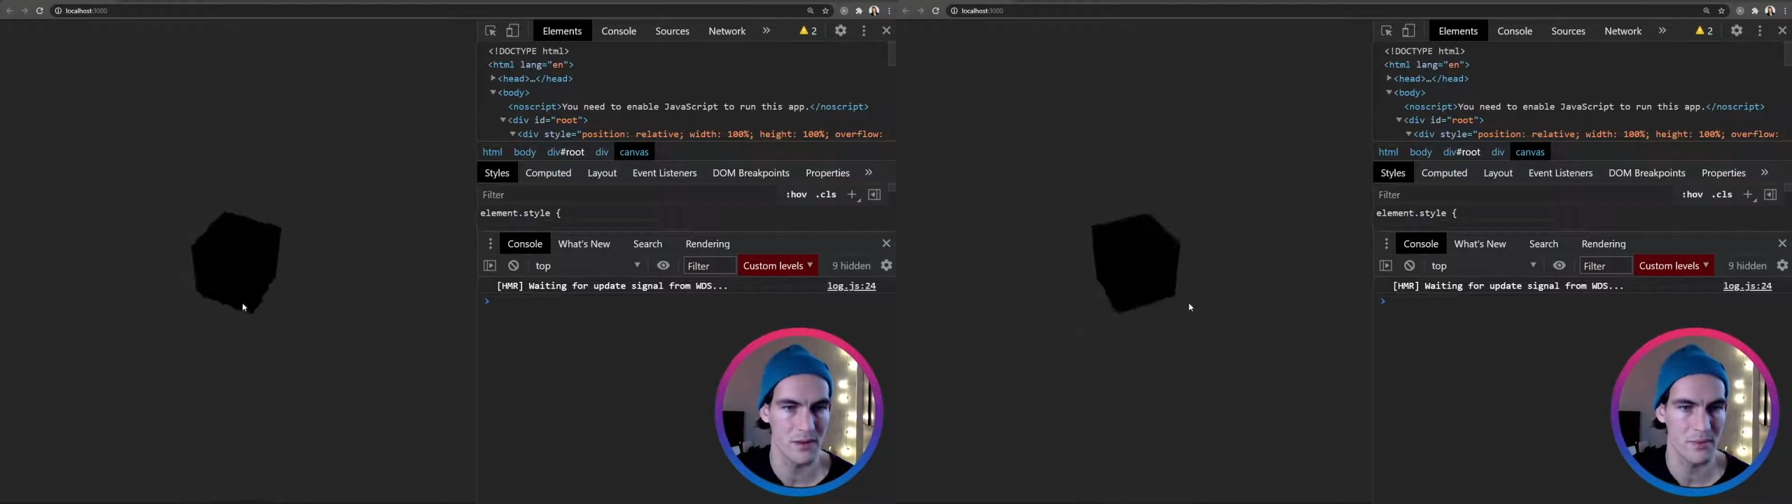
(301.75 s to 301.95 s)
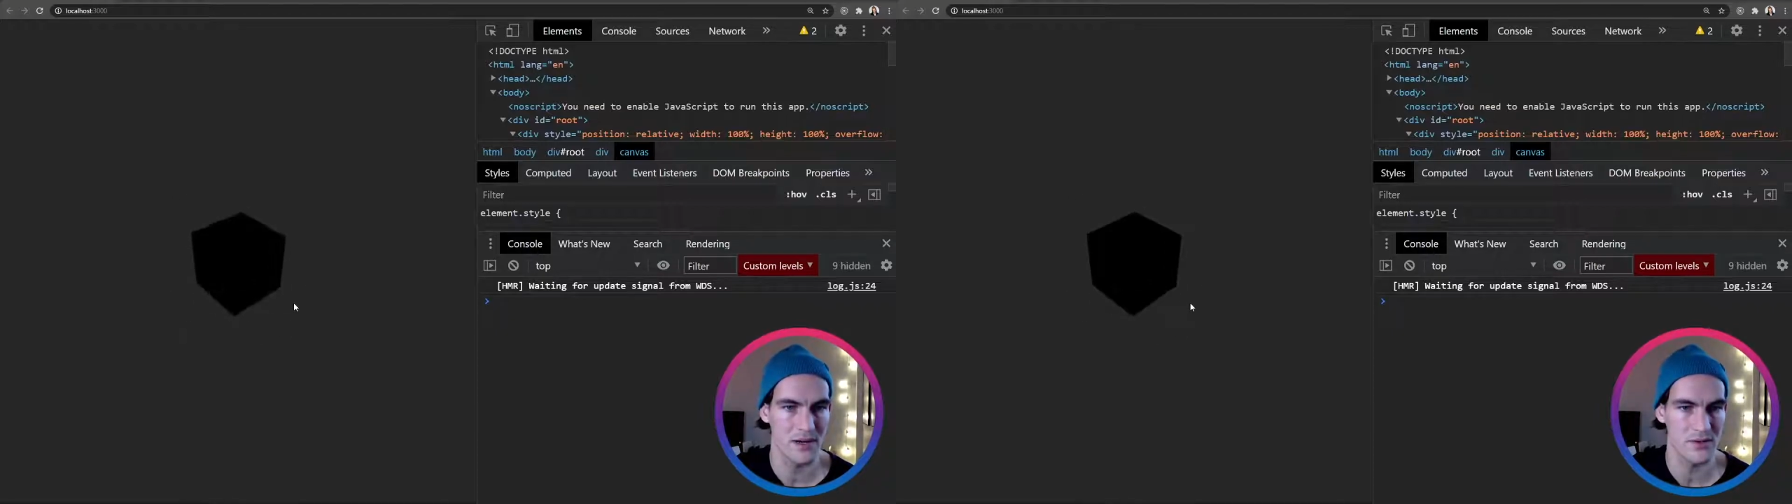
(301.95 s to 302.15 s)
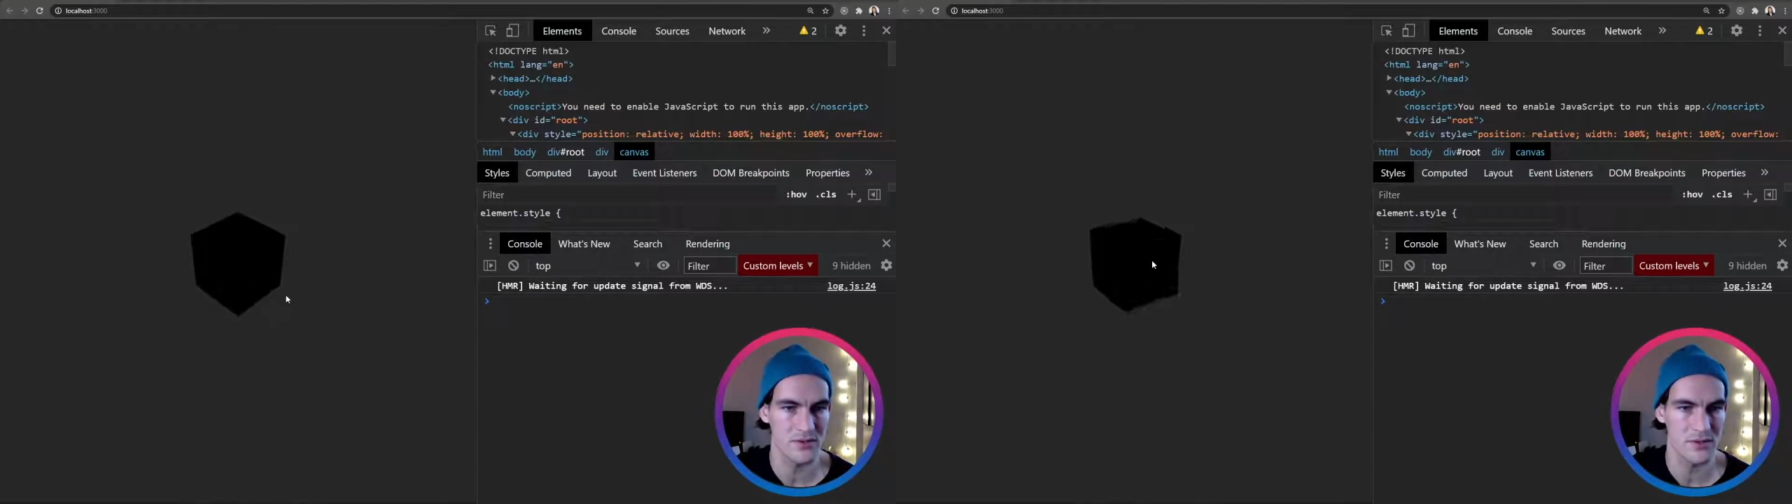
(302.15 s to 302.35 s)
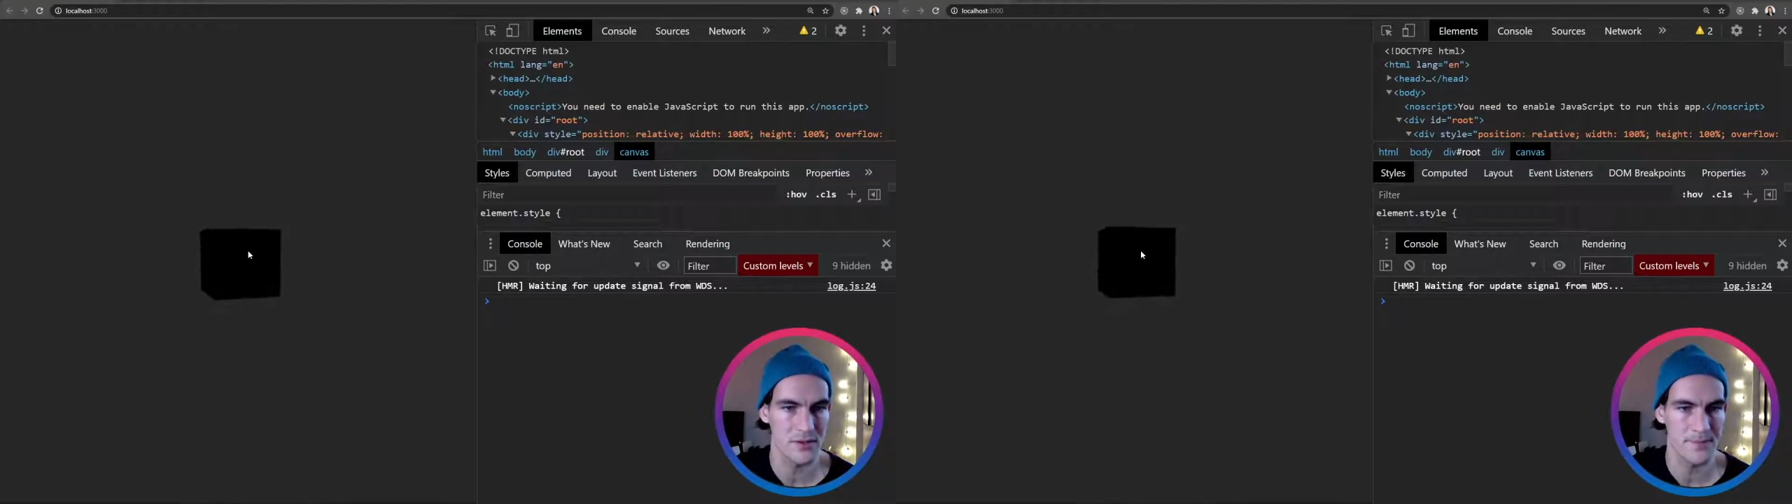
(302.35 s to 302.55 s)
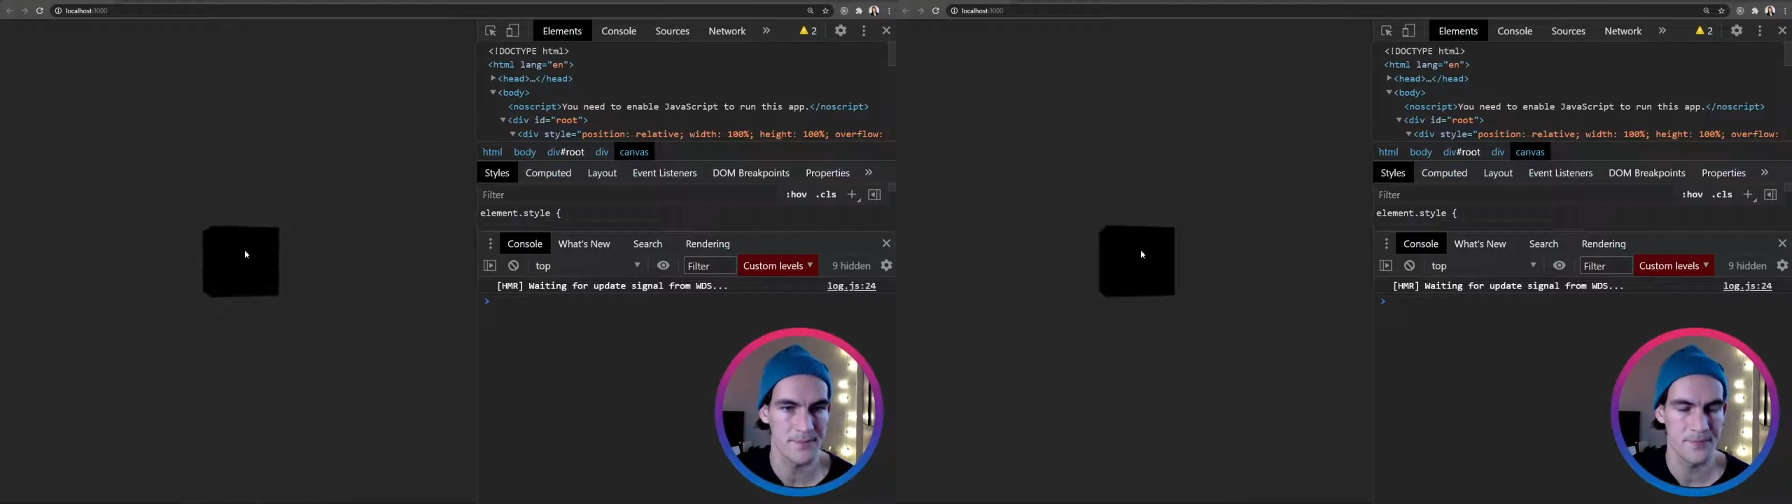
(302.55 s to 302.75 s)
mouse.
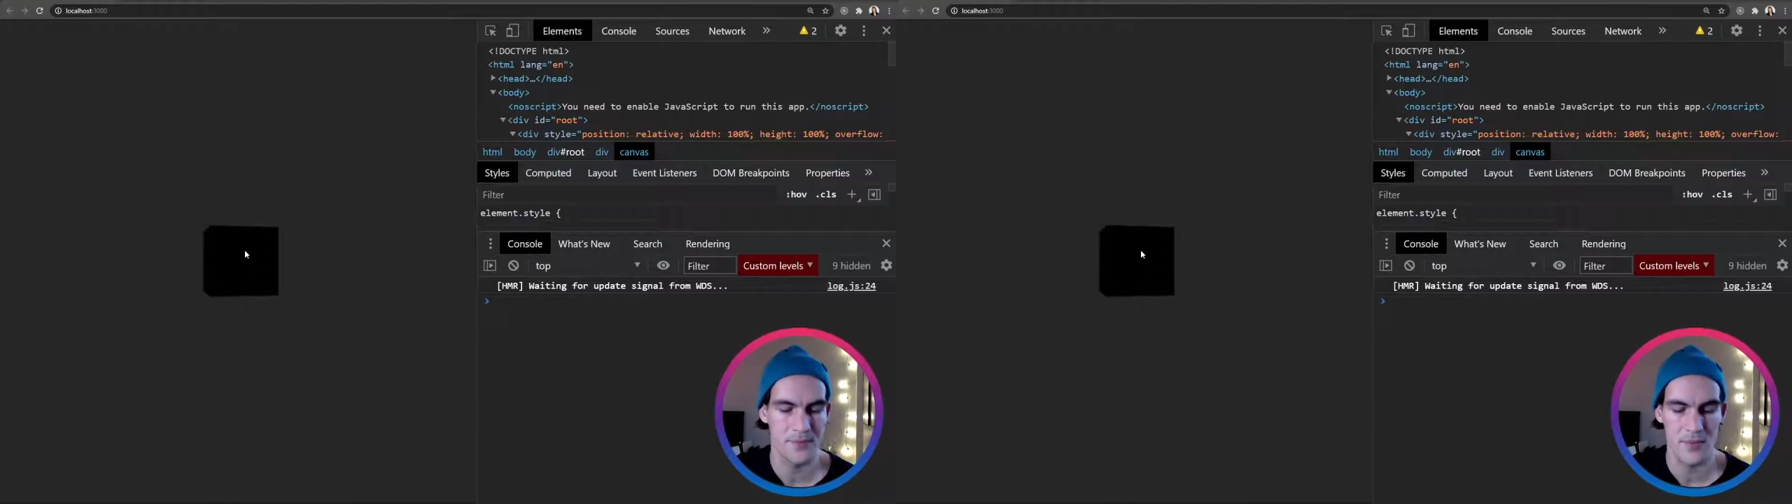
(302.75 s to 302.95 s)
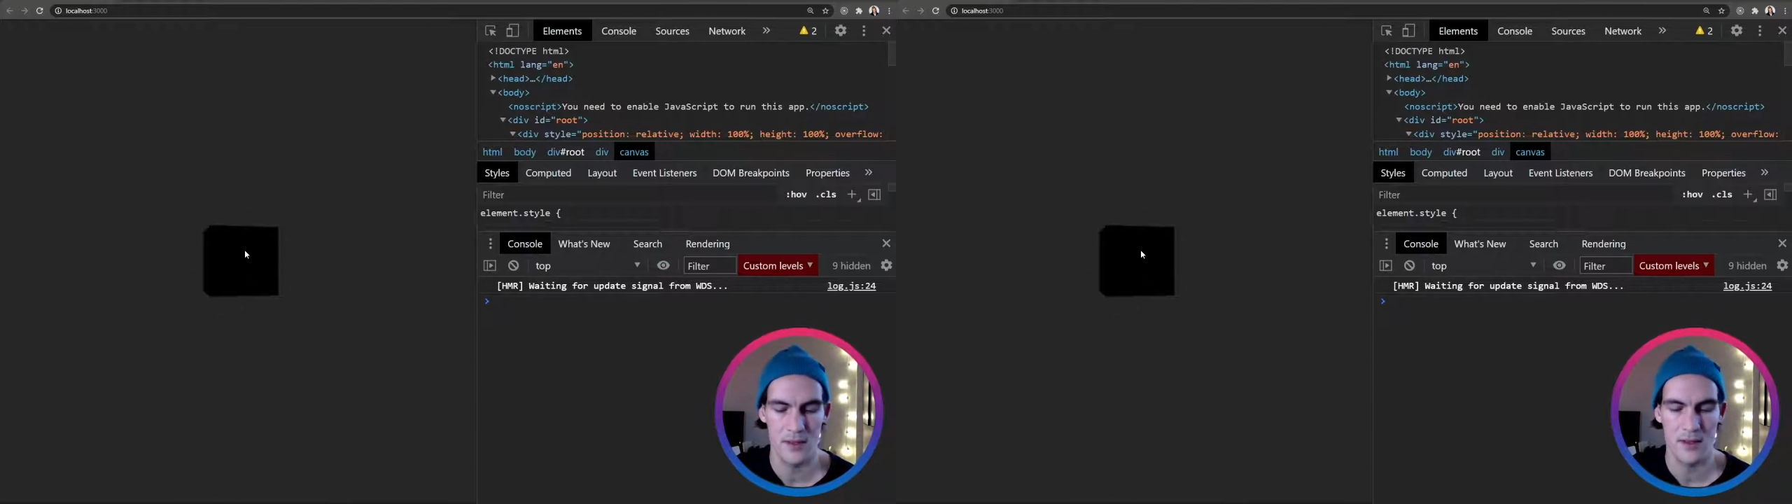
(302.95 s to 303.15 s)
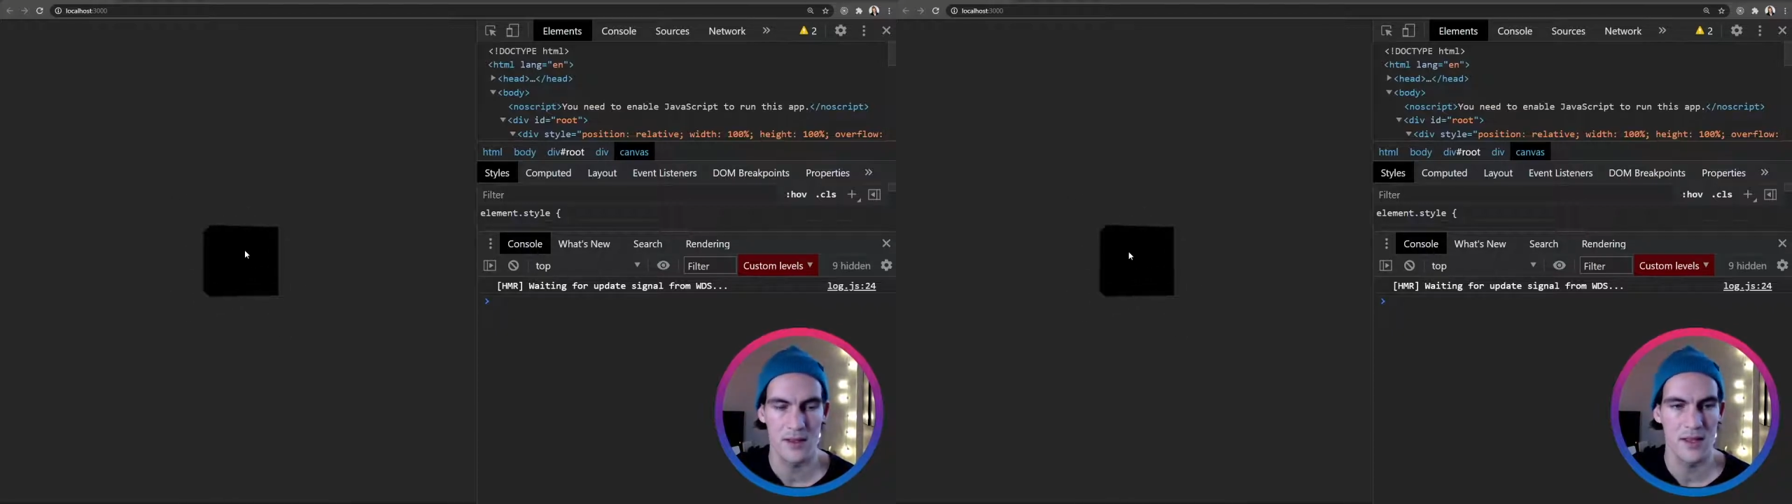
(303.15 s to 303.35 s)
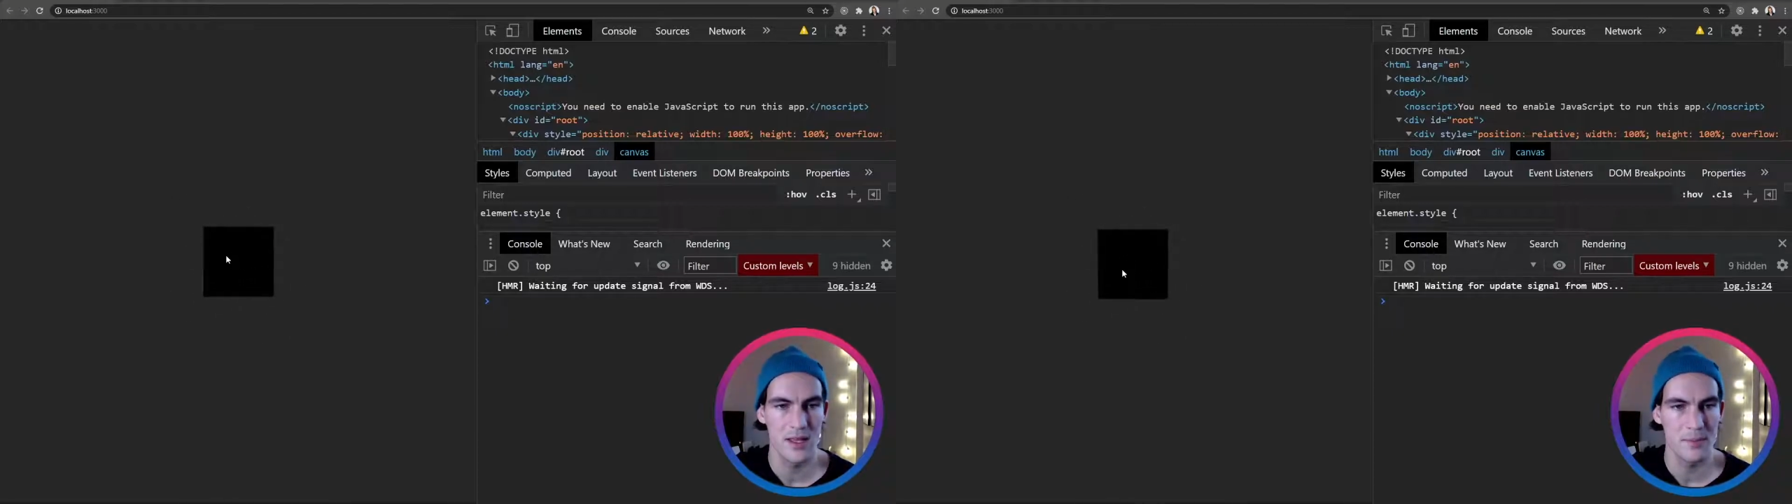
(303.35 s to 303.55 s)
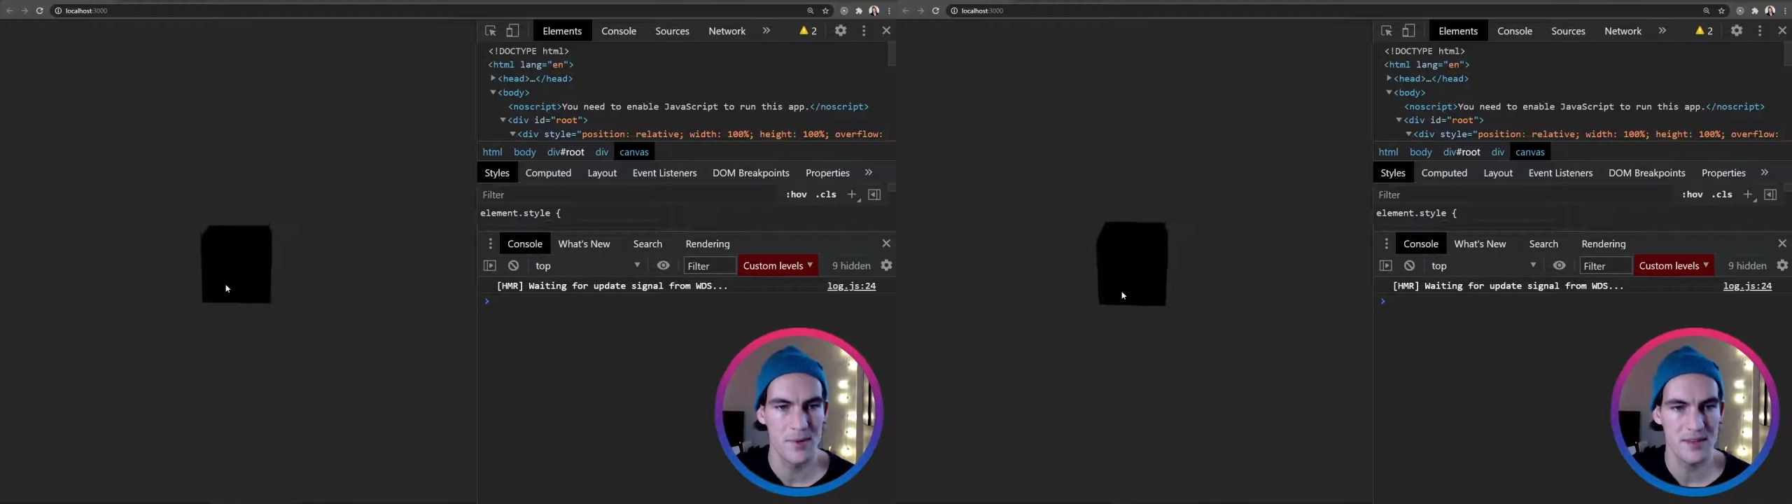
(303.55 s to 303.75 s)

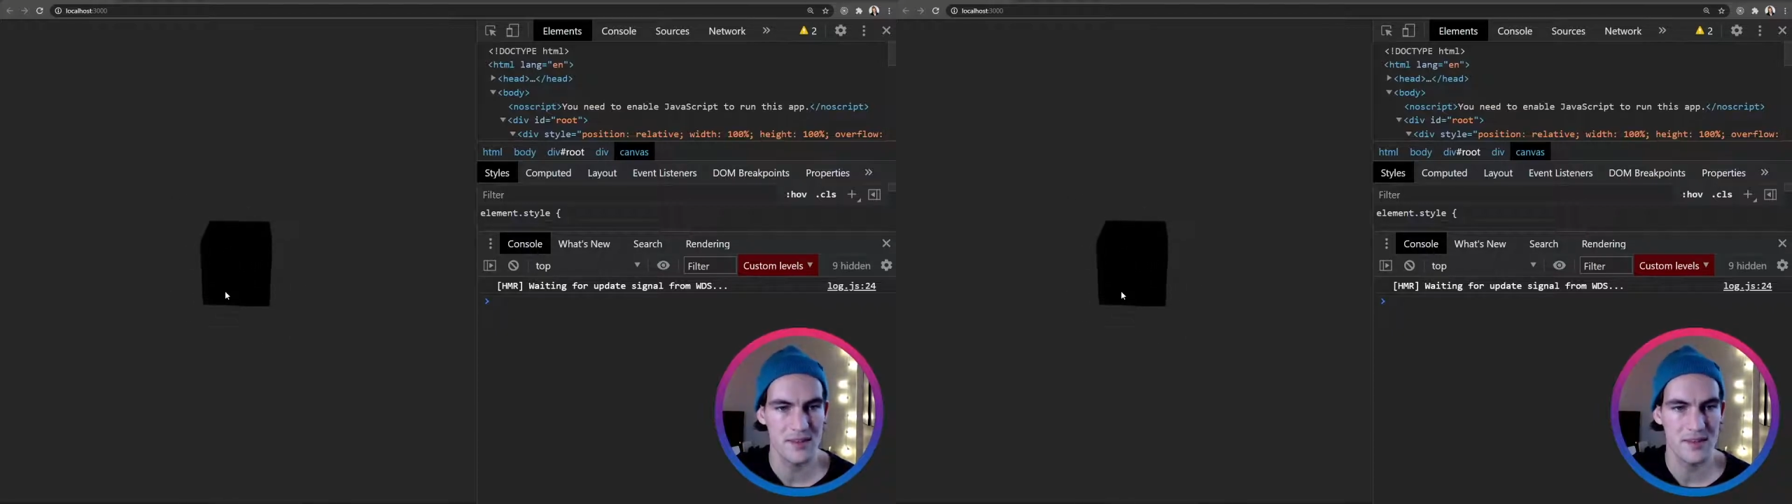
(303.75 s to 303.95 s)
But